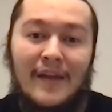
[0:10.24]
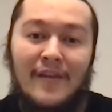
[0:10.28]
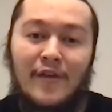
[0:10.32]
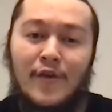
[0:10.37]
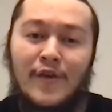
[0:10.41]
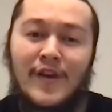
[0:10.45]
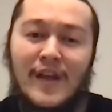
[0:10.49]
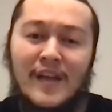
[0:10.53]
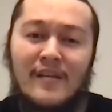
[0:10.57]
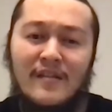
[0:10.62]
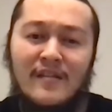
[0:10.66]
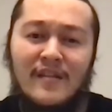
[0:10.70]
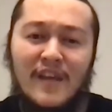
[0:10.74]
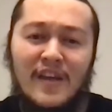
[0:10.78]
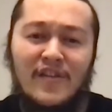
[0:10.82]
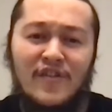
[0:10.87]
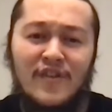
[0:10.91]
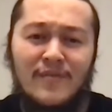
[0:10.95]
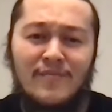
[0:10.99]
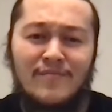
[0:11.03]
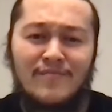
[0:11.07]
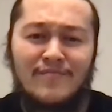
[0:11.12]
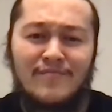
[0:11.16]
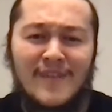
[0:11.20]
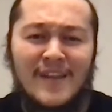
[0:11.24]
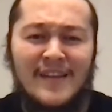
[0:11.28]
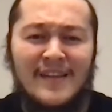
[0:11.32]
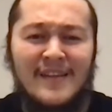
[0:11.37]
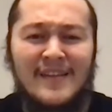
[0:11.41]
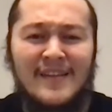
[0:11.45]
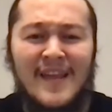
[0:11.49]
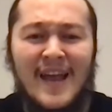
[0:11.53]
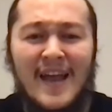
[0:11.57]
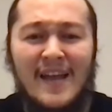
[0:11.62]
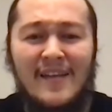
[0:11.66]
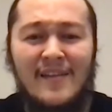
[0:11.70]
an organization that
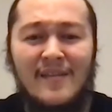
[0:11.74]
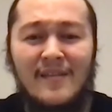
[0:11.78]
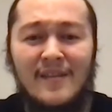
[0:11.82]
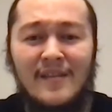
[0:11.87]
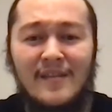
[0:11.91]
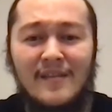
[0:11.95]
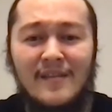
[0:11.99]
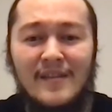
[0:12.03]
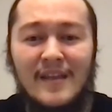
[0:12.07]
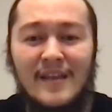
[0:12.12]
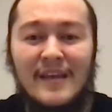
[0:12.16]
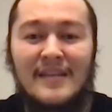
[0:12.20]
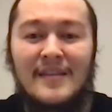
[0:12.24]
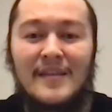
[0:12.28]
enhances the